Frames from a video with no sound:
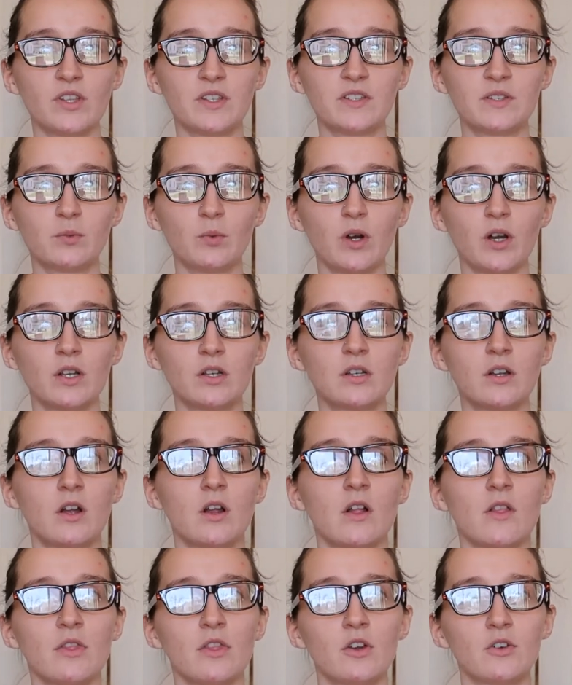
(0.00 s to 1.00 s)
this one,
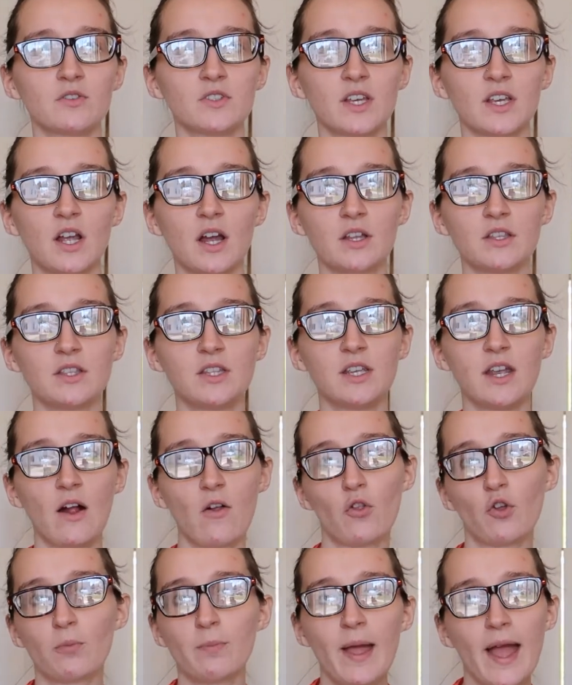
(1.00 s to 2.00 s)
there's like the
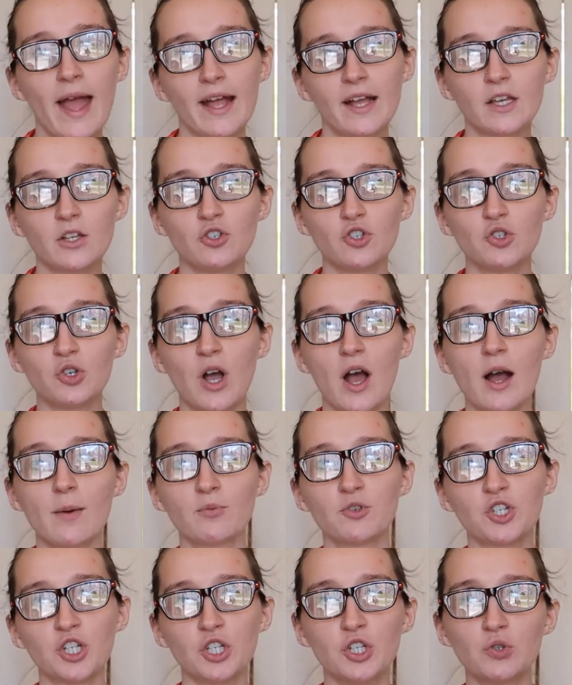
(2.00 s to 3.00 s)
other package
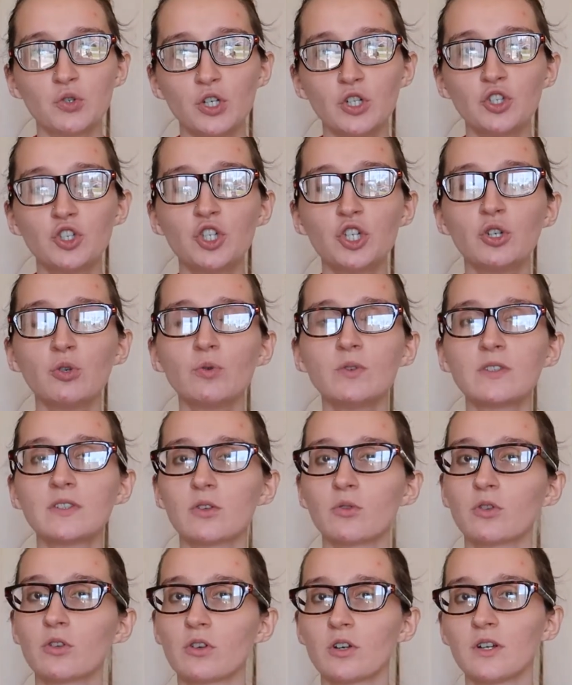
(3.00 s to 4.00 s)
option you can choose,
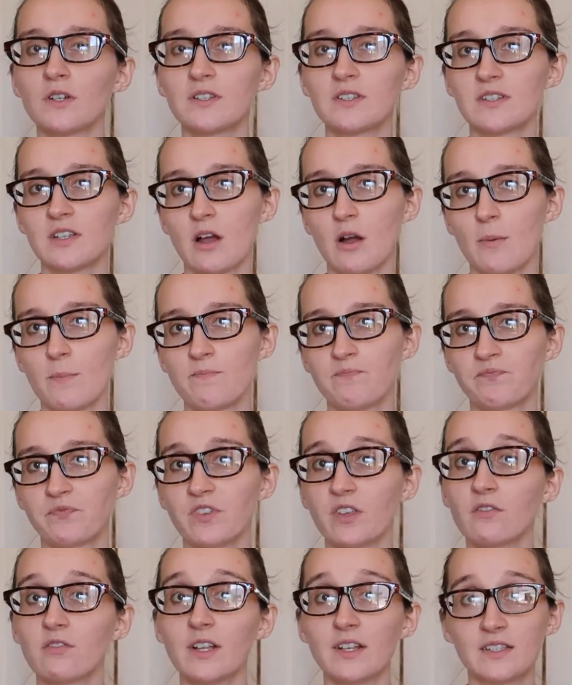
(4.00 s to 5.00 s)
so there is some
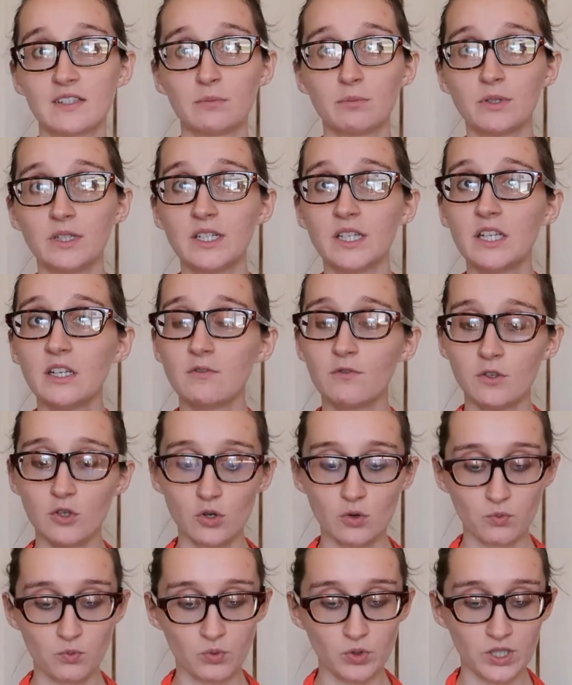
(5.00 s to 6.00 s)
flexibility if
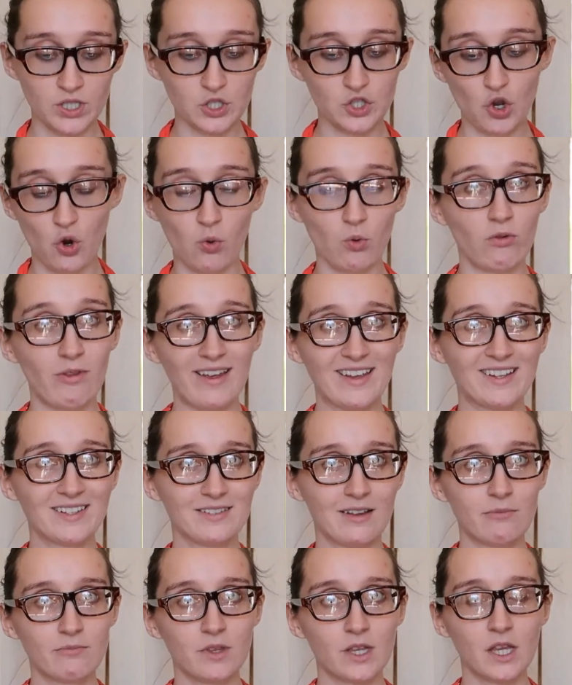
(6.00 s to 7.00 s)
you really don't like
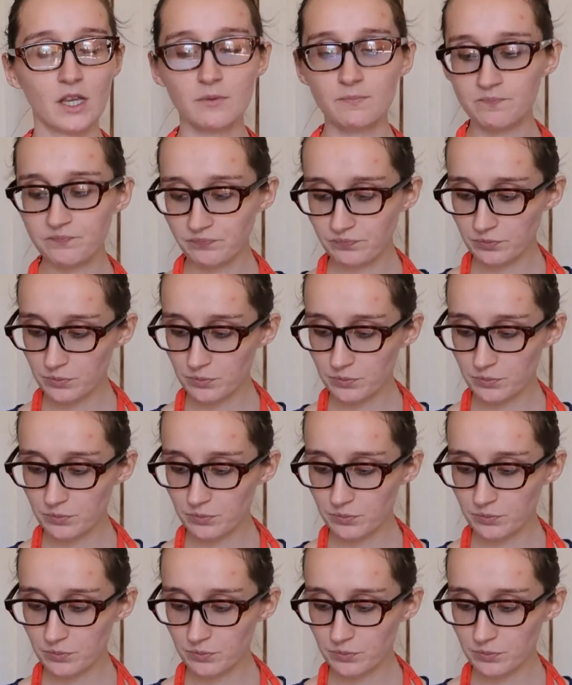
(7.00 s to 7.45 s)
something.